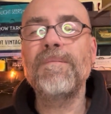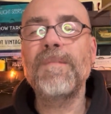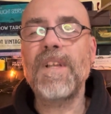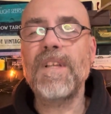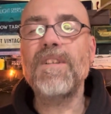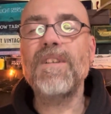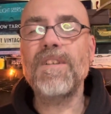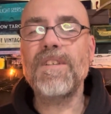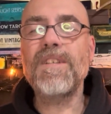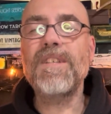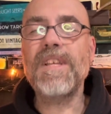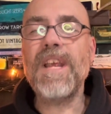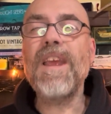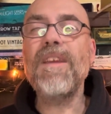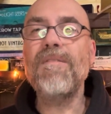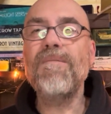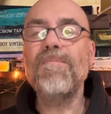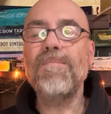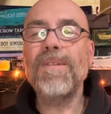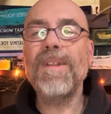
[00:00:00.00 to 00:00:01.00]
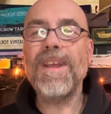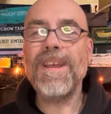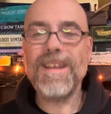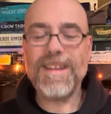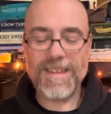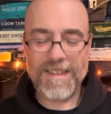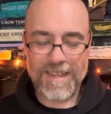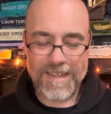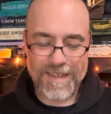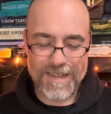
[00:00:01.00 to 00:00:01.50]
It's a safe
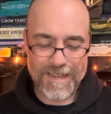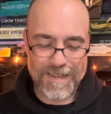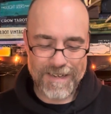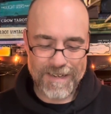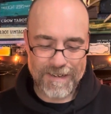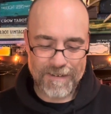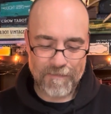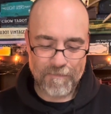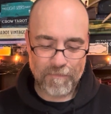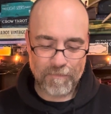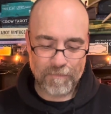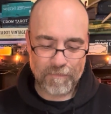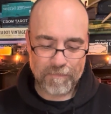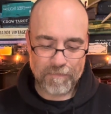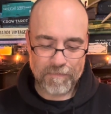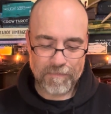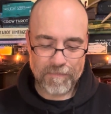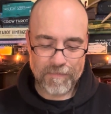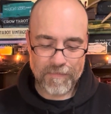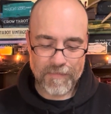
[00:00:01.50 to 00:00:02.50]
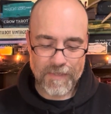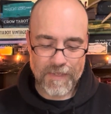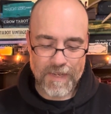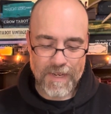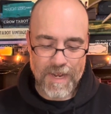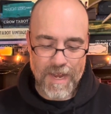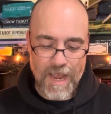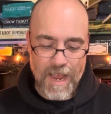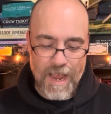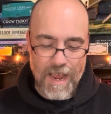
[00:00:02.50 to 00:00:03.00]
place.
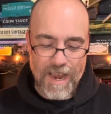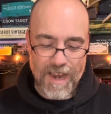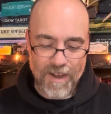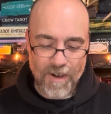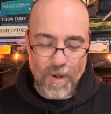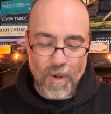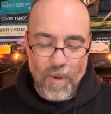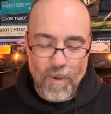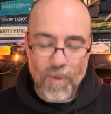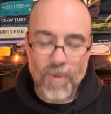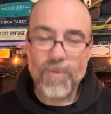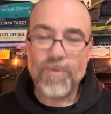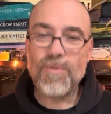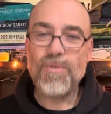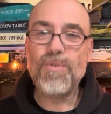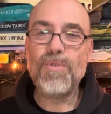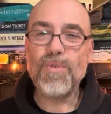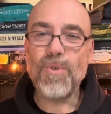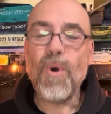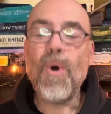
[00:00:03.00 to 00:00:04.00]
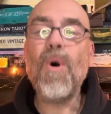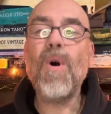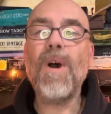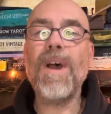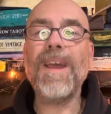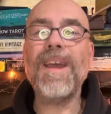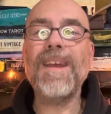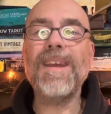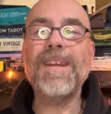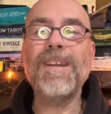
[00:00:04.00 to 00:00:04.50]
And hold
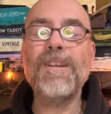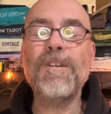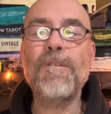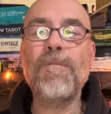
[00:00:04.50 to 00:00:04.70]
joy.